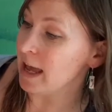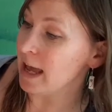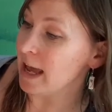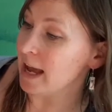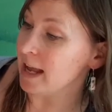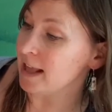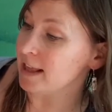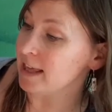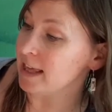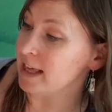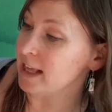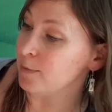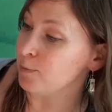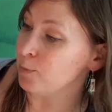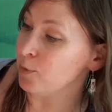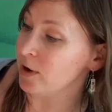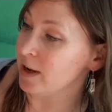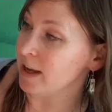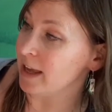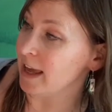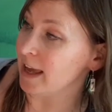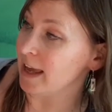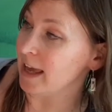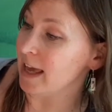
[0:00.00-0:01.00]
and he's
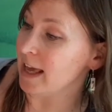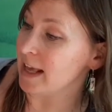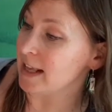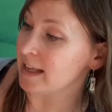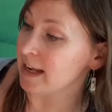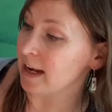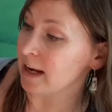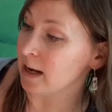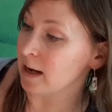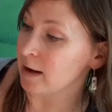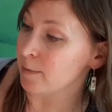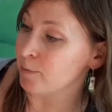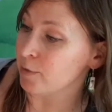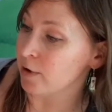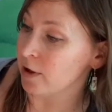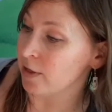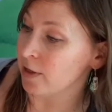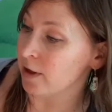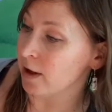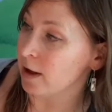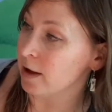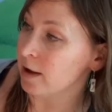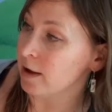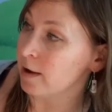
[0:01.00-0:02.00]
bringing his little
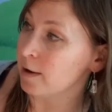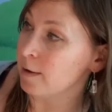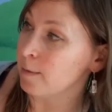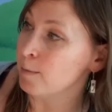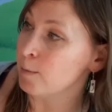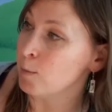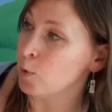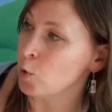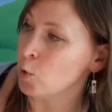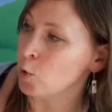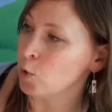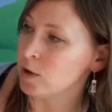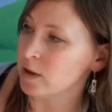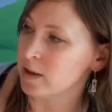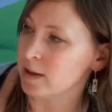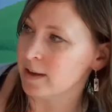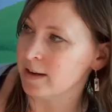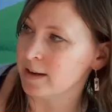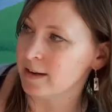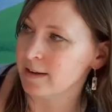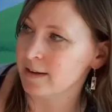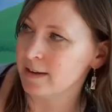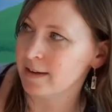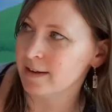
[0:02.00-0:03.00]
brother, Morton.